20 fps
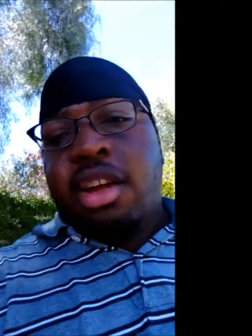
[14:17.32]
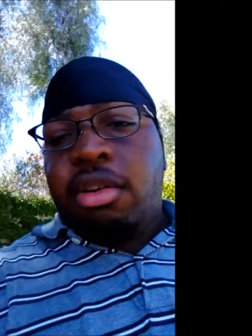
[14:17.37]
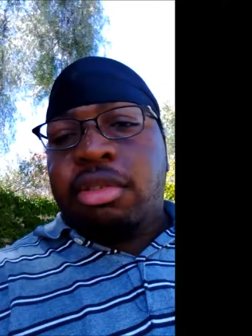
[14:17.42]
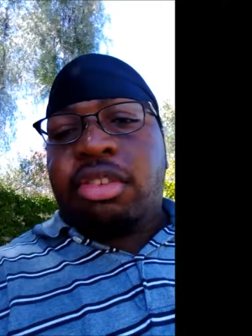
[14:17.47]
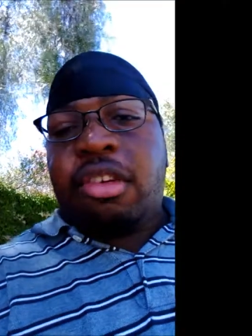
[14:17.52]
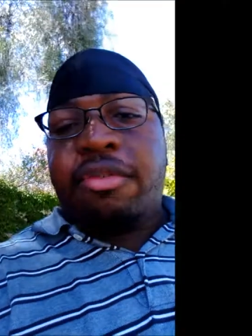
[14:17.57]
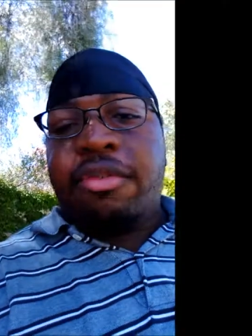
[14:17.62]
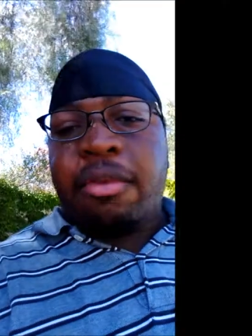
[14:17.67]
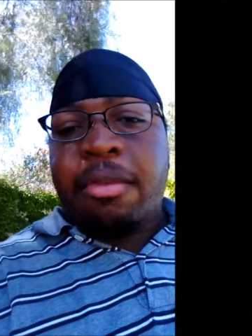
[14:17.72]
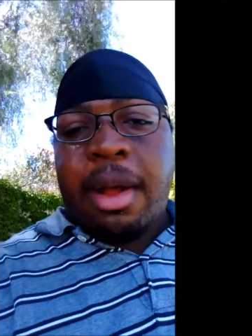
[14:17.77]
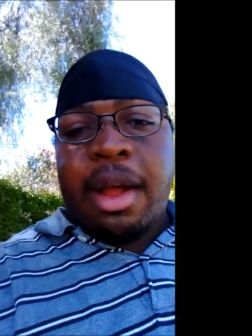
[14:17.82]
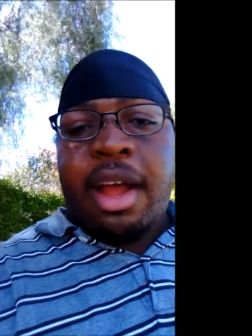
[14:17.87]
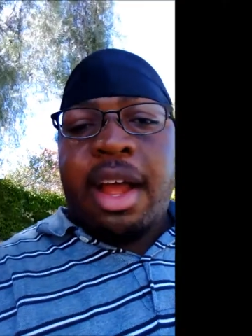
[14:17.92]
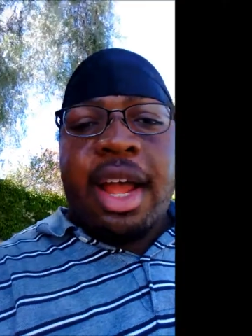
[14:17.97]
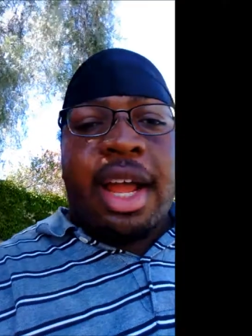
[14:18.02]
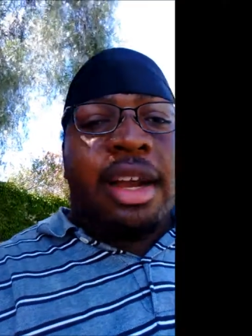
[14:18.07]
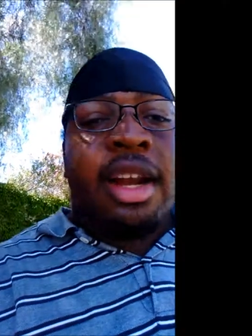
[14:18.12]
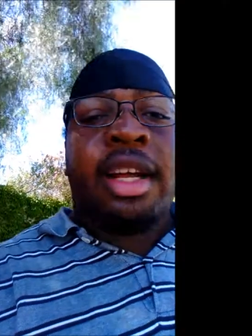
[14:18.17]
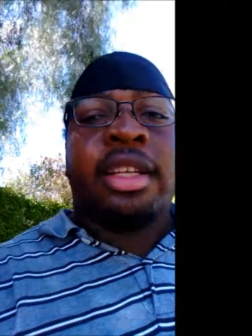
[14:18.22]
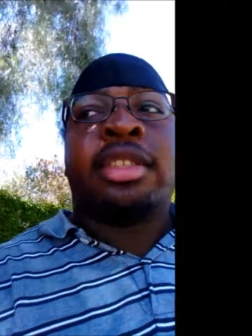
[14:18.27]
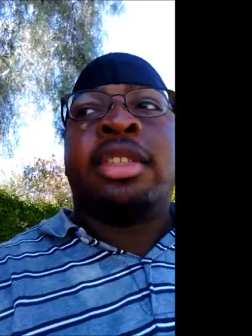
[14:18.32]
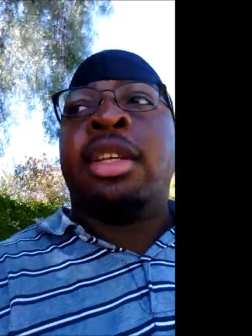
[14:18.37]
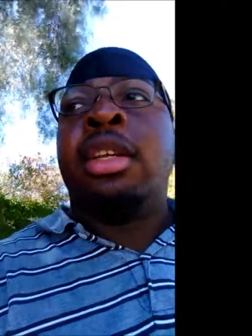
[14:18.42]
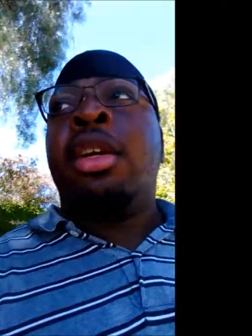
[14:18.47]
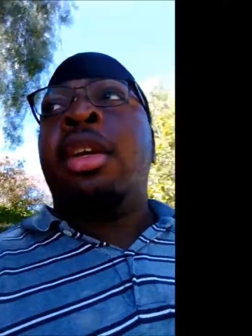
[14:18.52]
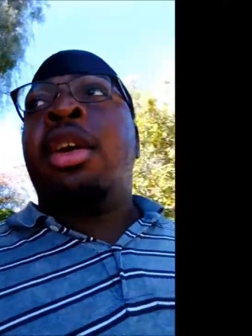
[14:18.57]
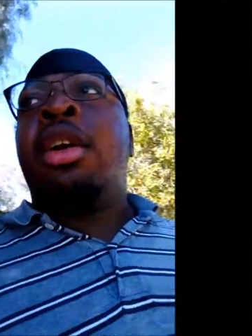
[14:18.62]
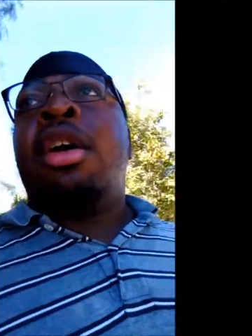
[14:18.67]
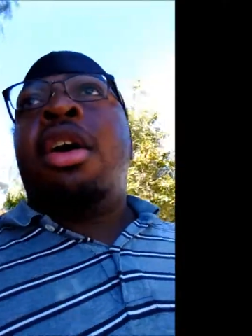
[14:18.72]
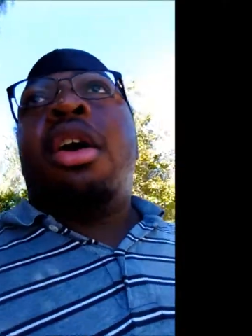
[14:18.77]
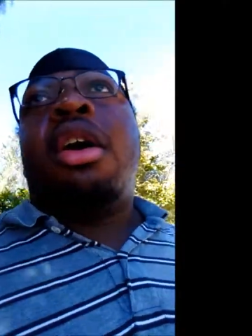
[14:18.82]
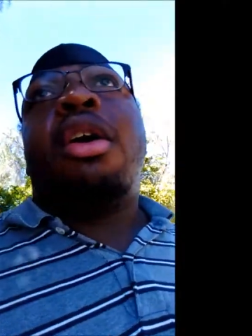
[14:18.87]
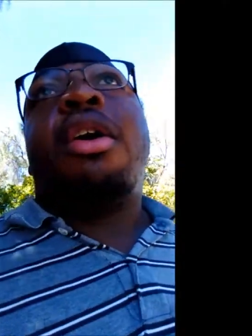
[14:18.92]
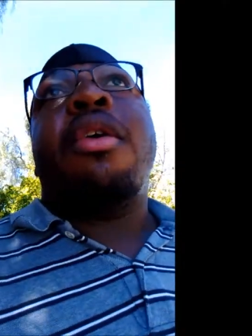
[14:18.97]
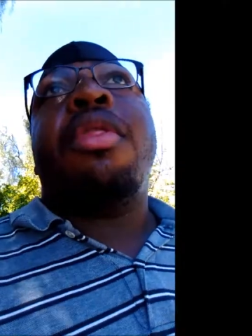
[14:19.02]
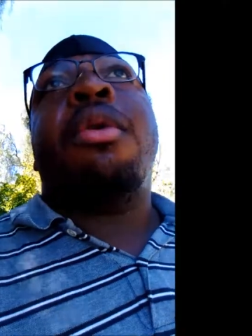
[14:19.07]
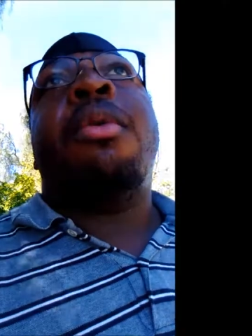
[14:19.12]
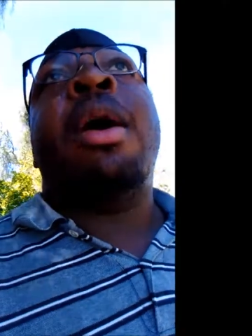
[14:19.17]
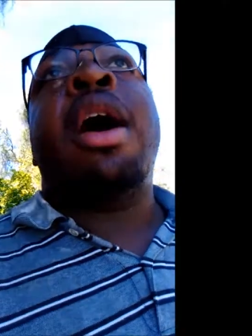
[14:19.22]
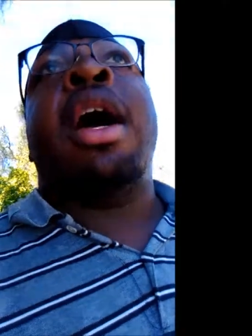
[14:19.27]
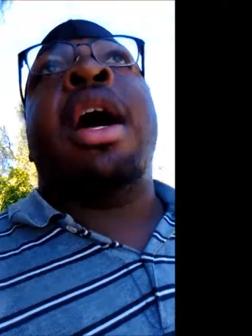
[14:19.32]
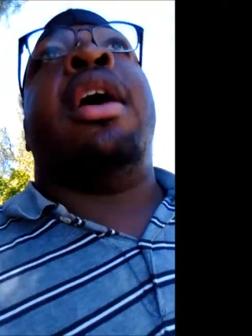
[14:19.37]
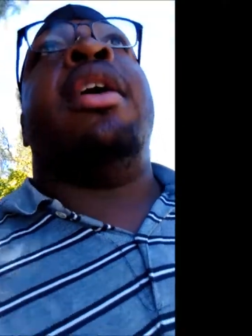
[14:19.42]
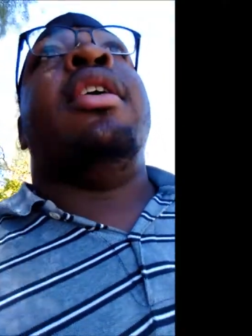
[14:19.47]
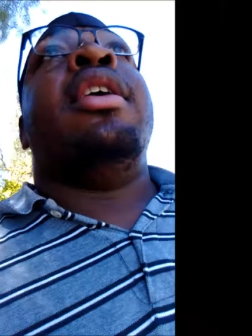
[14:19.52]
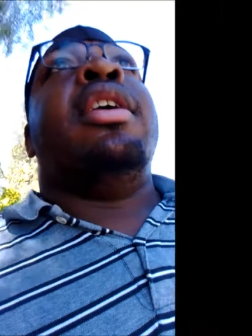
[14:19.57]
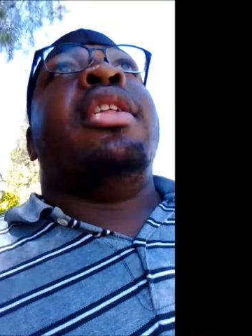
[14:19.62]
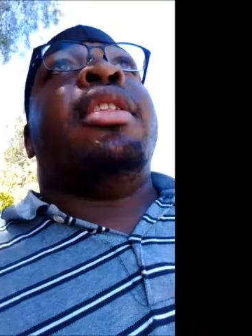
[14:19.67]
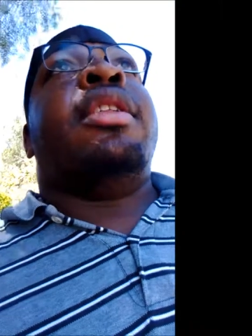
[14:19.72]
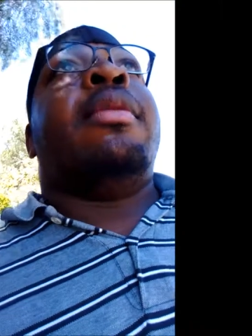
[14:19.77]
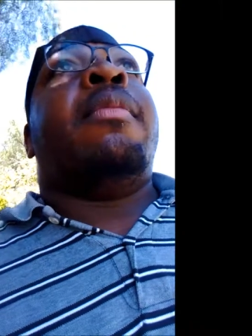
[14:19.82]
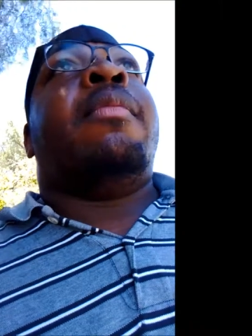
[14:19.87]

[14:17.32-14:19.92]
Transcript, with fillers: our culture from behind us all the while.